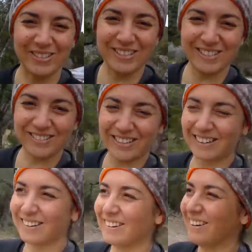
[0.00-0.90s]
to do it.
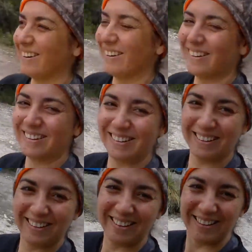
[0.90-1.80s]

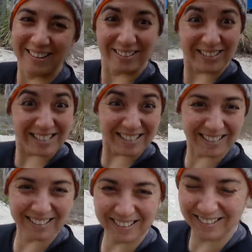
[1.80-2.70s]
We did
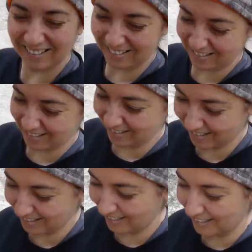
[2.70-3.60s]
it.
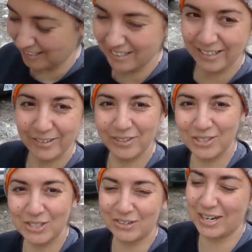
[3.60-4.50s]
Feels
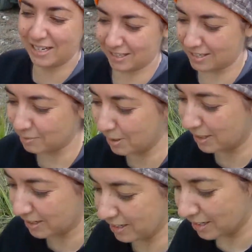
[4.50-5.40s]
great to be
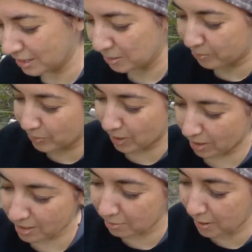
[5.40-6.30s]
on
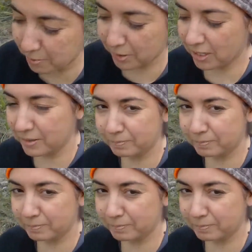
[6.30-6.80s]
our property